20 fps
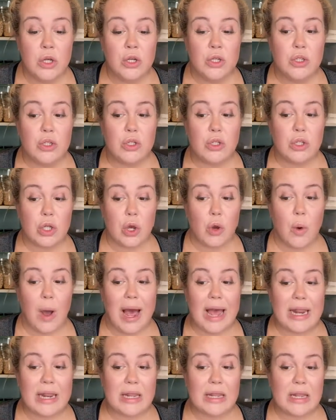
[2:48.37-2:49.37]
So
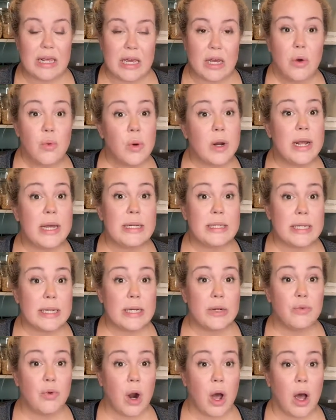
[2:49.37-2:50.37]
I think what I
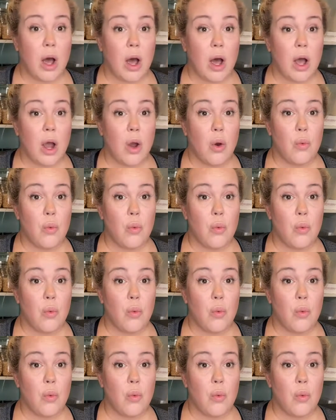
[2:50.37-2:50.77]
did wrong